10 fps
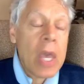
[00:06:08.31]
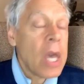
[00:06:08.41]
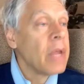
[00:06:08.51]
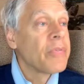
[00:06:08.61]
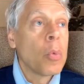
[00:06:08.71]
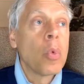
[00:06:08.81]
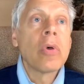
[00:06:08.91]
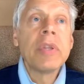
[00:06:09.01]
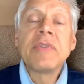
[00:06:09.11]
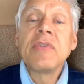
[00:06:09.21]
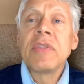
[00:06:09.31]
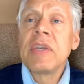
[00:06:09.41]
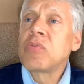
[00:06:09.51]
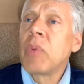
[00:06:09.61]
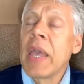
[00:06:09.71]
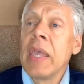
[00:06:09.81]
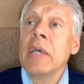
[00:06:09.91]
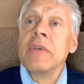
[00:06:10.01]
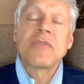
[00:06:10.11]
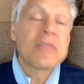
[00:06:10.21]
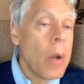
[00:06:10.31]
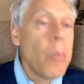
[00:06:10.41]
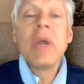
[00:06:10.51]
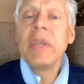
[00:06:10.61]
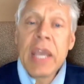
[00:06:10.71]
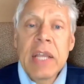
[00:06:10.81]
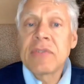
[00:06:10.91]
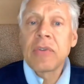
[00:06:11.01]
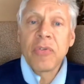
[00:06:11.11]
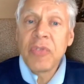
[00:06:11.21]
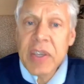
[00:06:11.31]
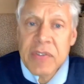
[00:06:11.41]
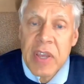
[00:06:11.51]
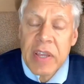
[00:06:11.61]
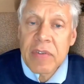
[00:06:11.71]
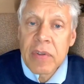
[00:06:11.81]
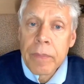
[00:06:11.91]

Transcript: And if the world isn't this way, someone needs to fix it.